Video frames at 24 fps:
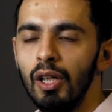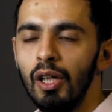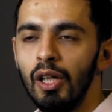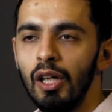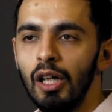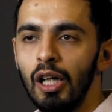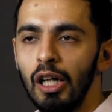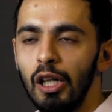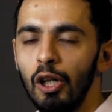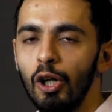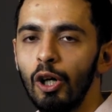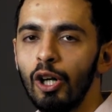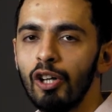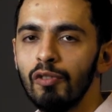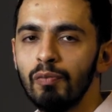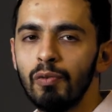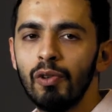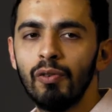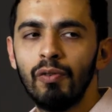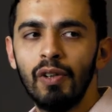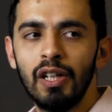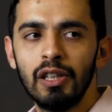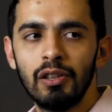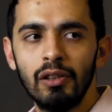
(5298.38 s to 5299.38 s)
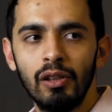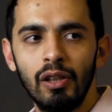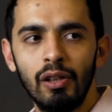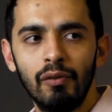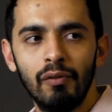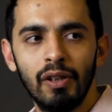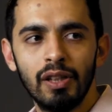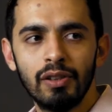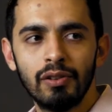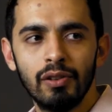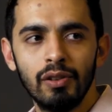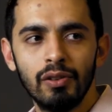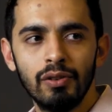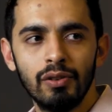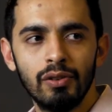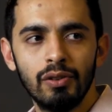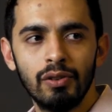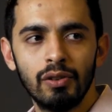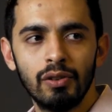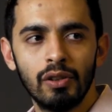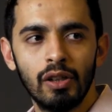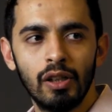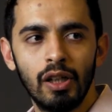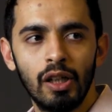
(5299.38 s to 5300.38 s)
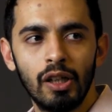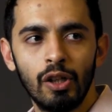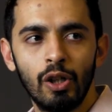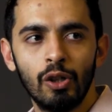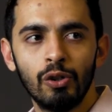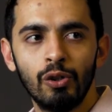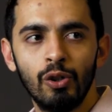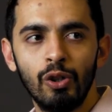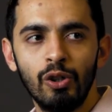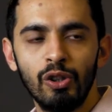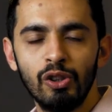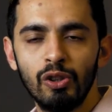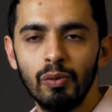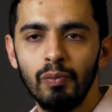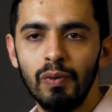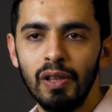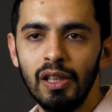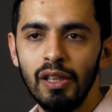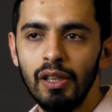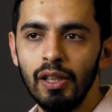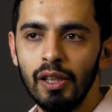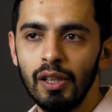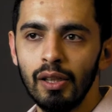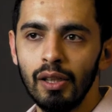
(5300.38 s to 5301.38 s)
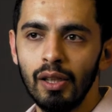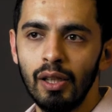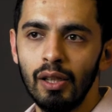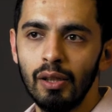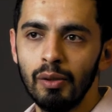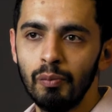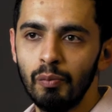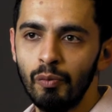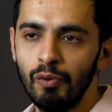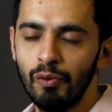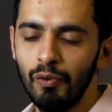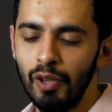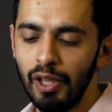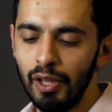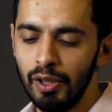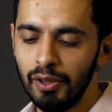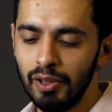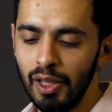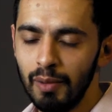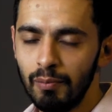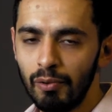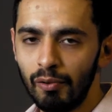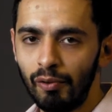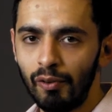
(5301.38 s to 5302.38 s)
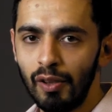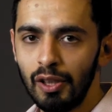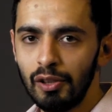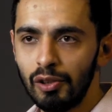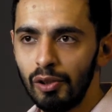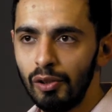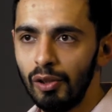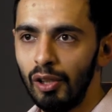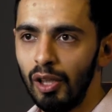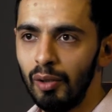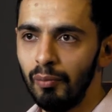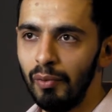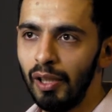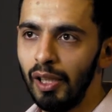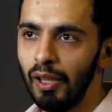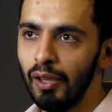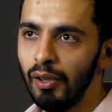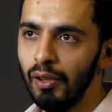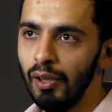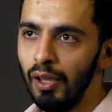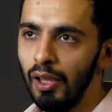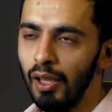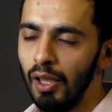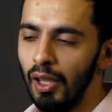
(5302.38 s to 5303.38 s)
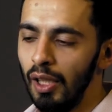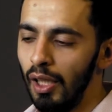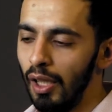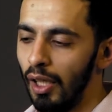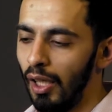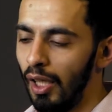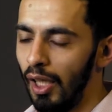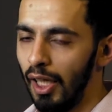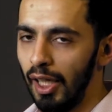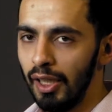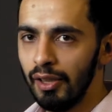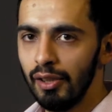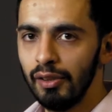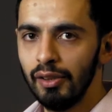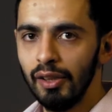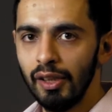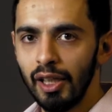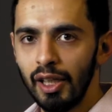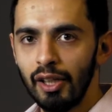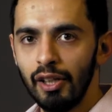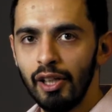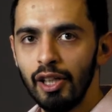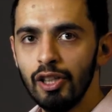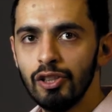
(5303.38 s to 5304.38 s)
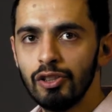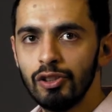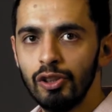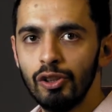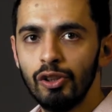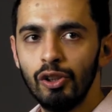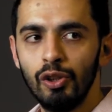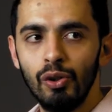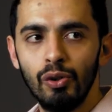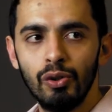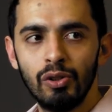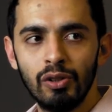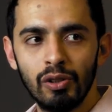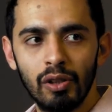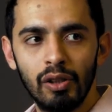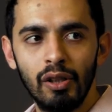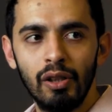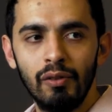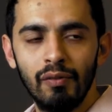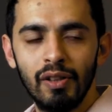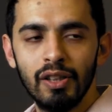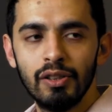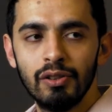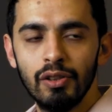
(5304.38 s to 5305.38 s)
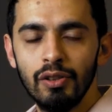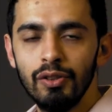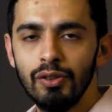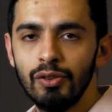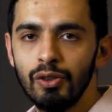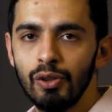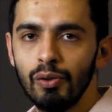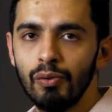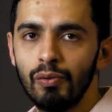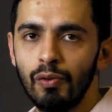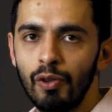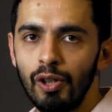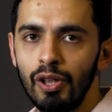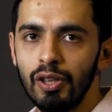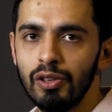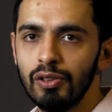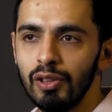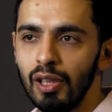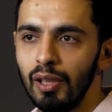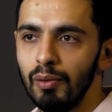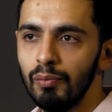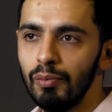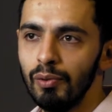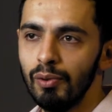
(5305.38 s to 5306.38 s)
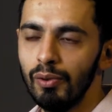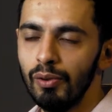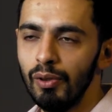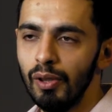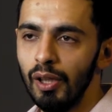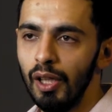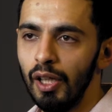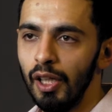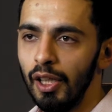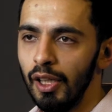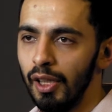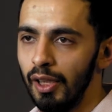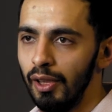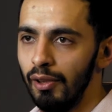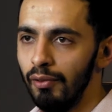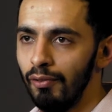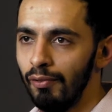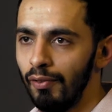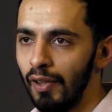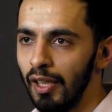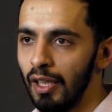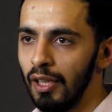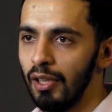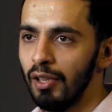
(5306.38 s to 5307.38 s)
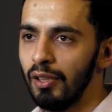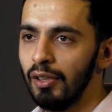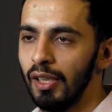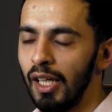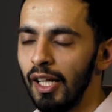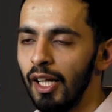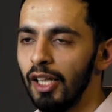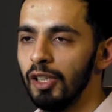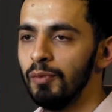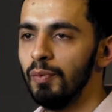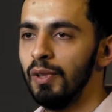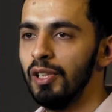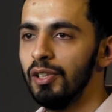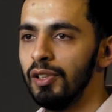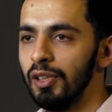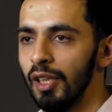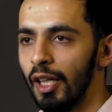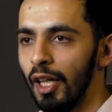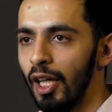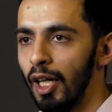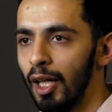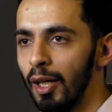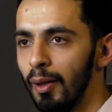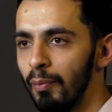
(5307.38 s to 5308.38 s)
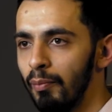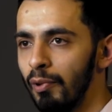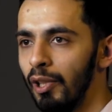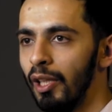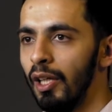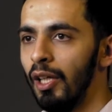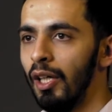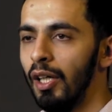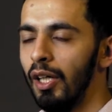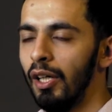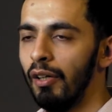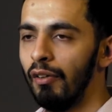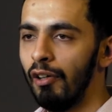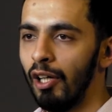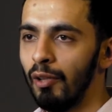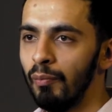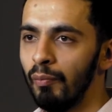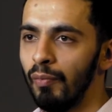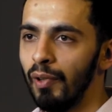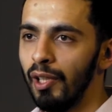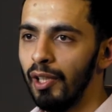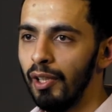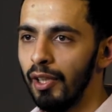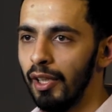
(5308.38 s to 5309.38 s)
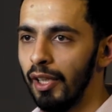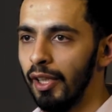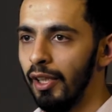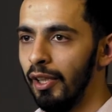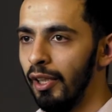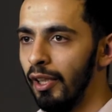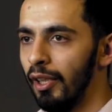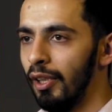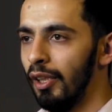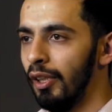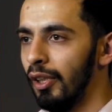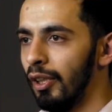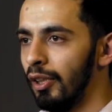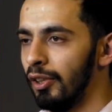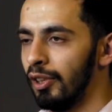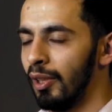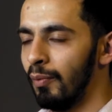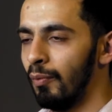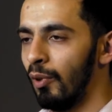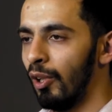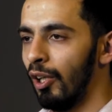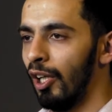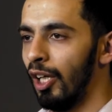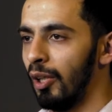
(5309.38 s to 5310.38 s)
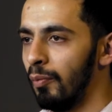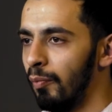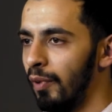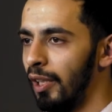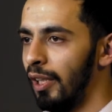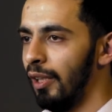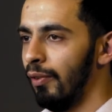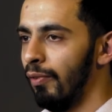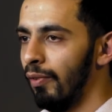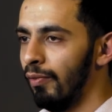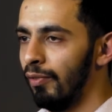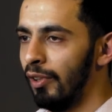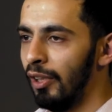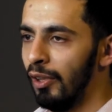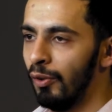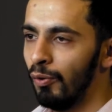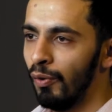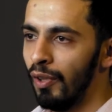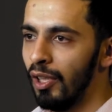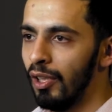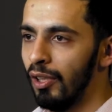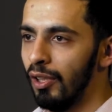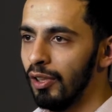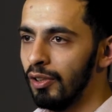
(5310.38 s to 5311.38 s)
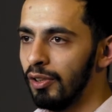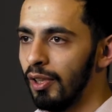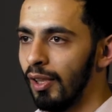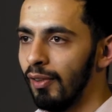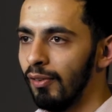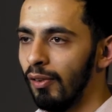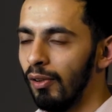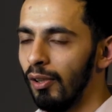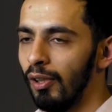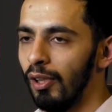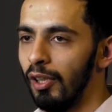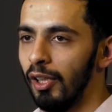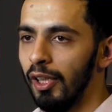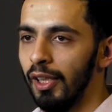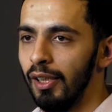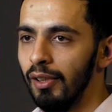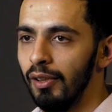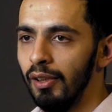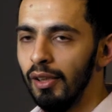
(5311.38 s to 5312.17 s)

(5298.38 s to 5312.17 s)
a lot of professional investors are not going to be there. When I say professional, I mean either they are institutional investors, so for example, a fund that has been set up, run by someone like me 15, 20 years down the line,